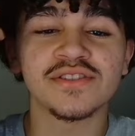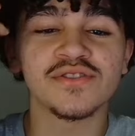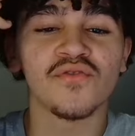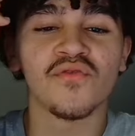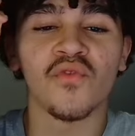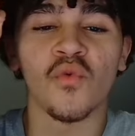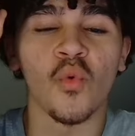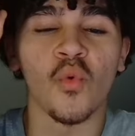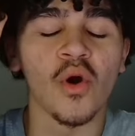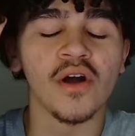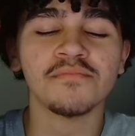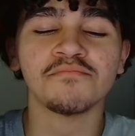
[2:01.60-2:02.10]
of
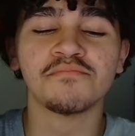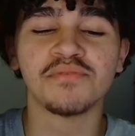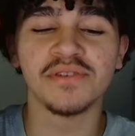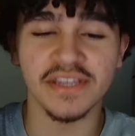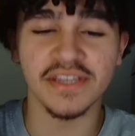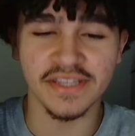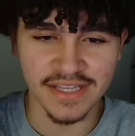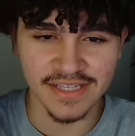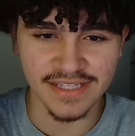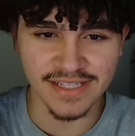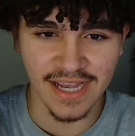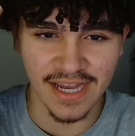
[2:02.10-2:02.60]
One
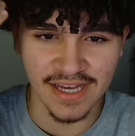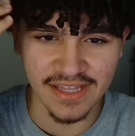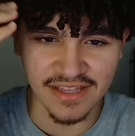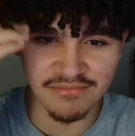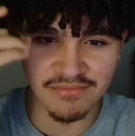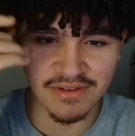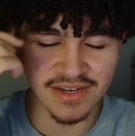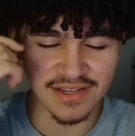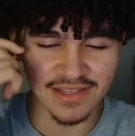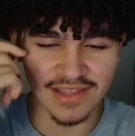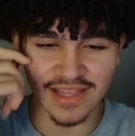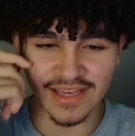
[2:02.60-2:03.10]
Piece is
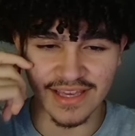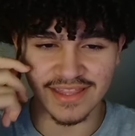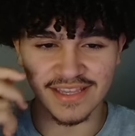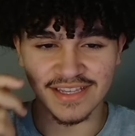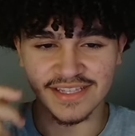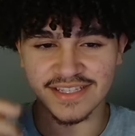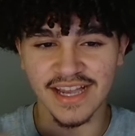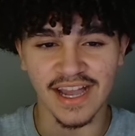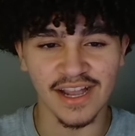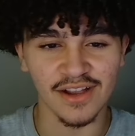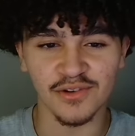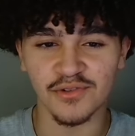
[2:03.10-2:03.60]
animated like
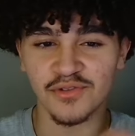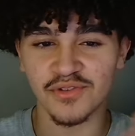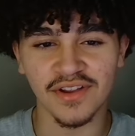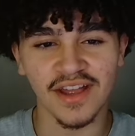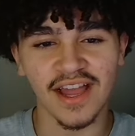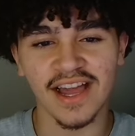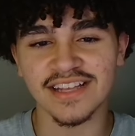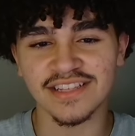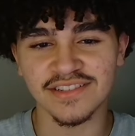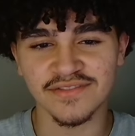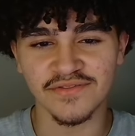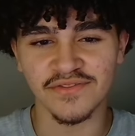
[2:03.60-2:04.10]
this, I couldn't
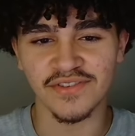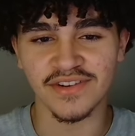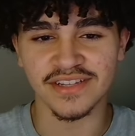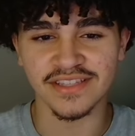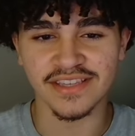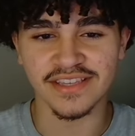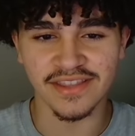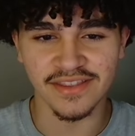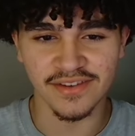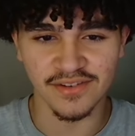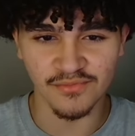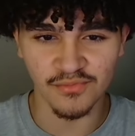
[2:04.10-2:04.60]
ask for
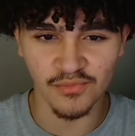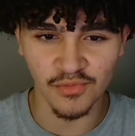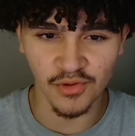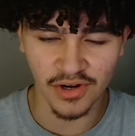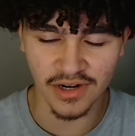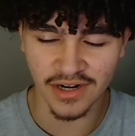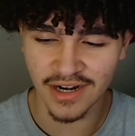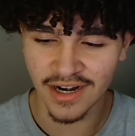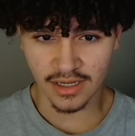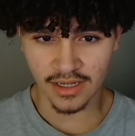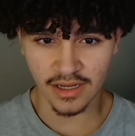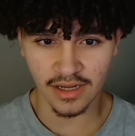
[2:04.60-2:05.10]
anything
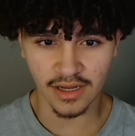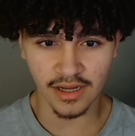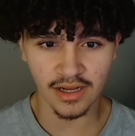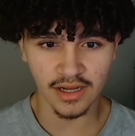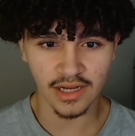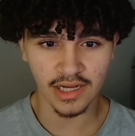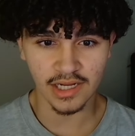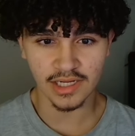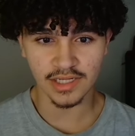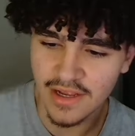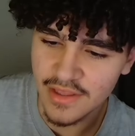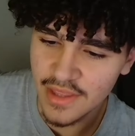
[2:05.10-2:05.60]
more.
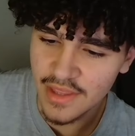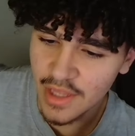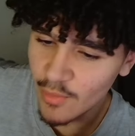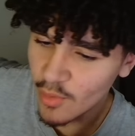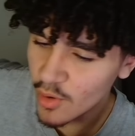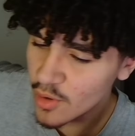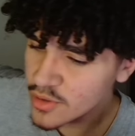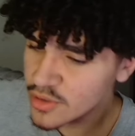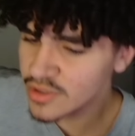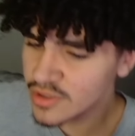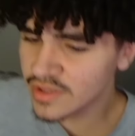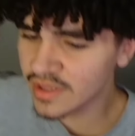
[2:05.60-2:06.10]
Now
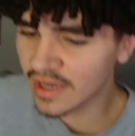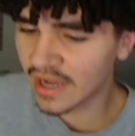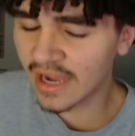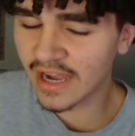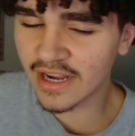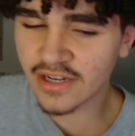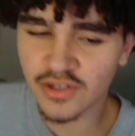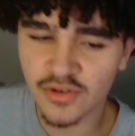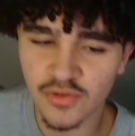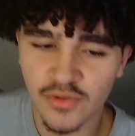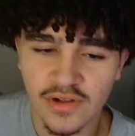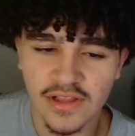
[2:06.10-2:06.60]
onto the
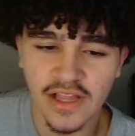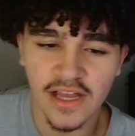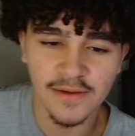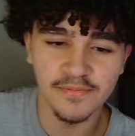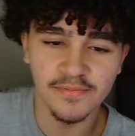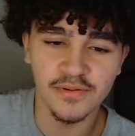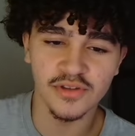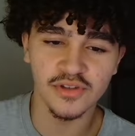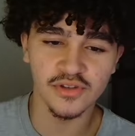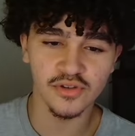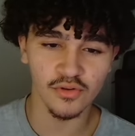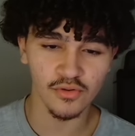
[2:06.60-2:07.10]
actual
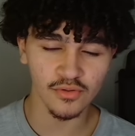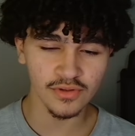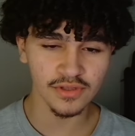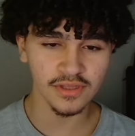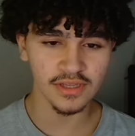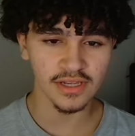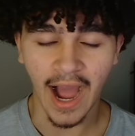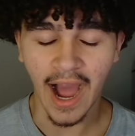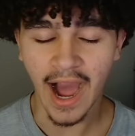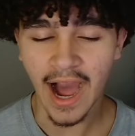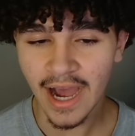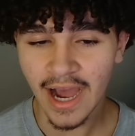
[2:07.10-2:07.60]
episode.
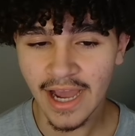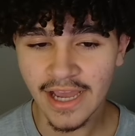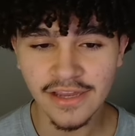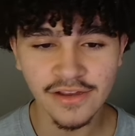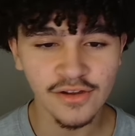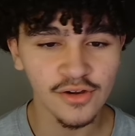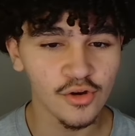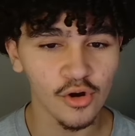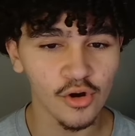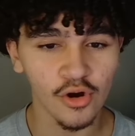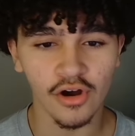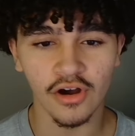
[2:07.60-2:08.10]
I
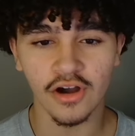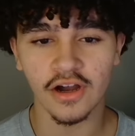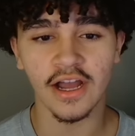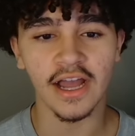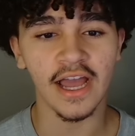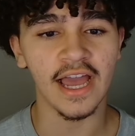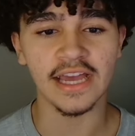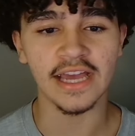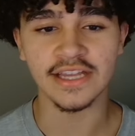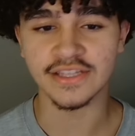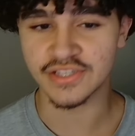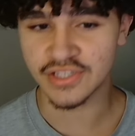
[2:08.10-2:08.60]
got
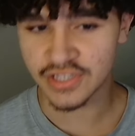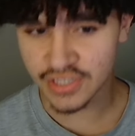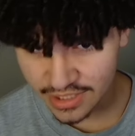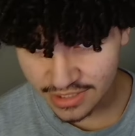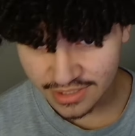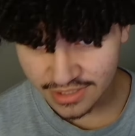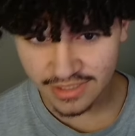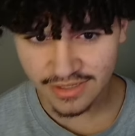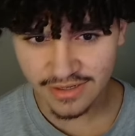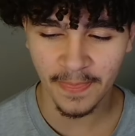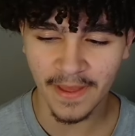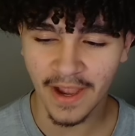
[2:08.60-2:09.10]

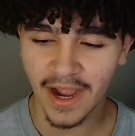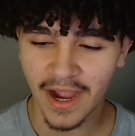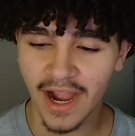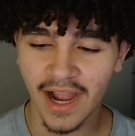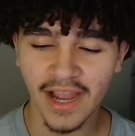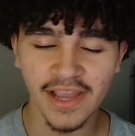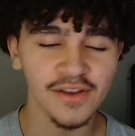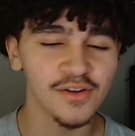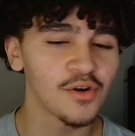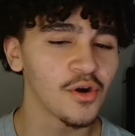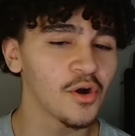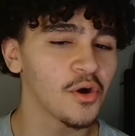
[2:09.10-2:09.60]
edged.
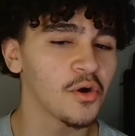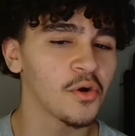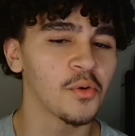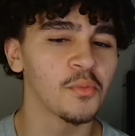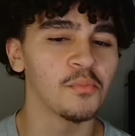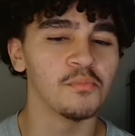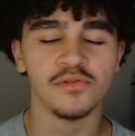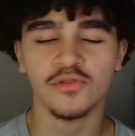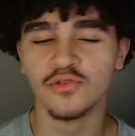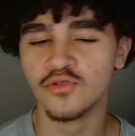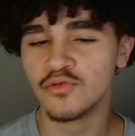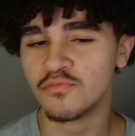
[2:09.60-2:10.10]
I
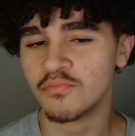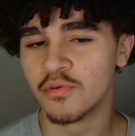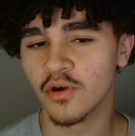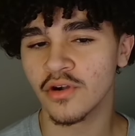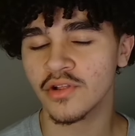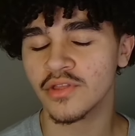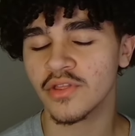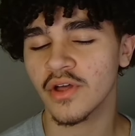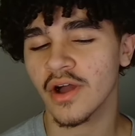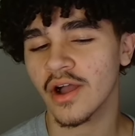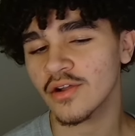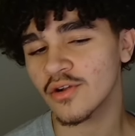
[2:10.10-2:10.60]
got
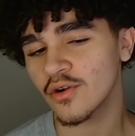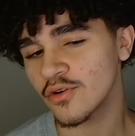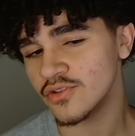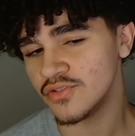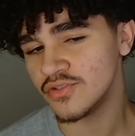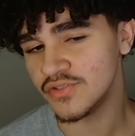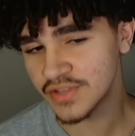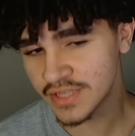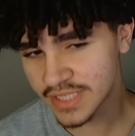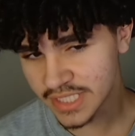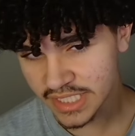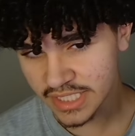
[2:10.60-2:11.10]
blueballed. I
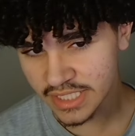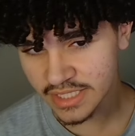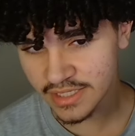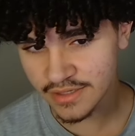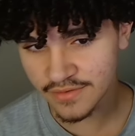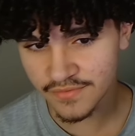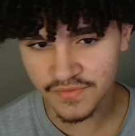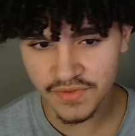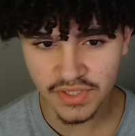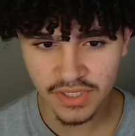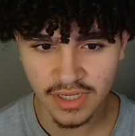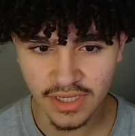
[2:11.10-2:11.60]
got
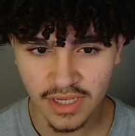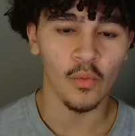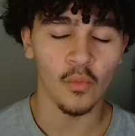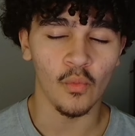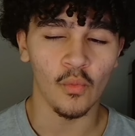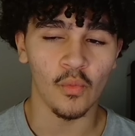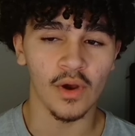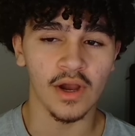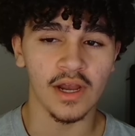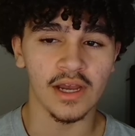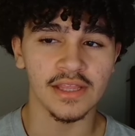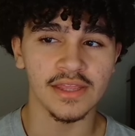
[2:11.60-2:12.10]
deceived
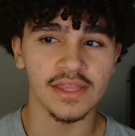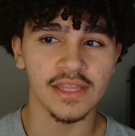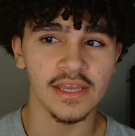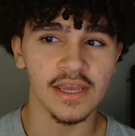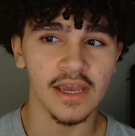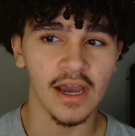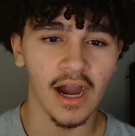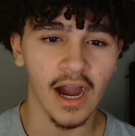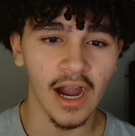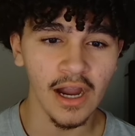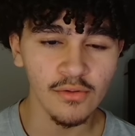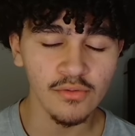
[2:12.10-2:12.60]
when
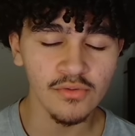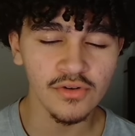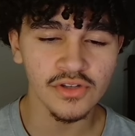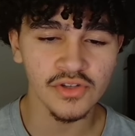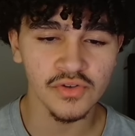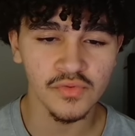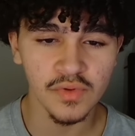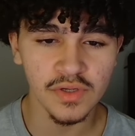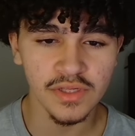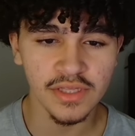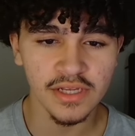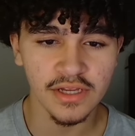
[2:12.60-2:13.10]
I
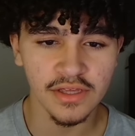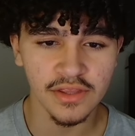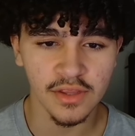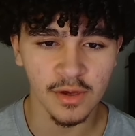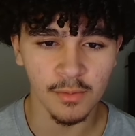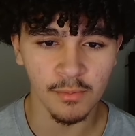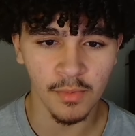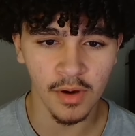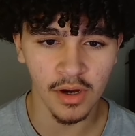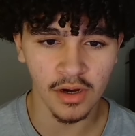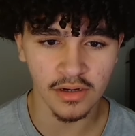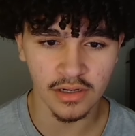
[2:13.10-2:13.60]
was reading in the
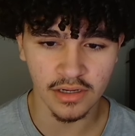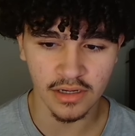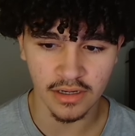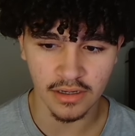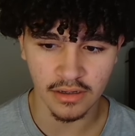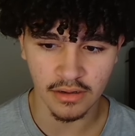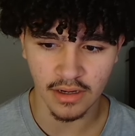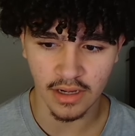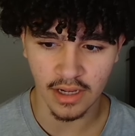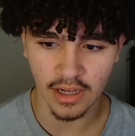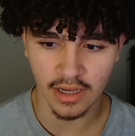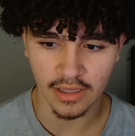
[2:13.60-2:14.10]

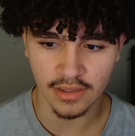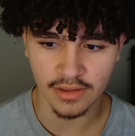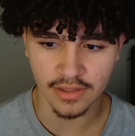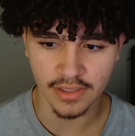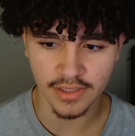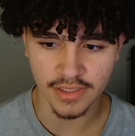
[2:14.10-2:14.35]
manga, and they